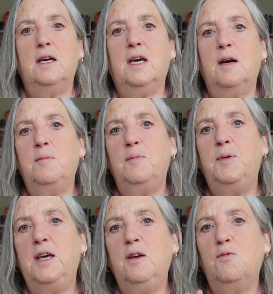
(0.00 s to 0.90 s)
can
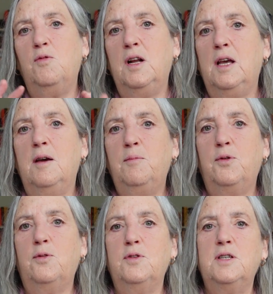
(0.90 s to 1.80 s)
be really
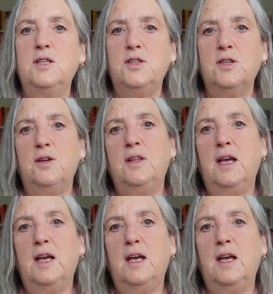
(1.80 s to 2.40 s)
important in certain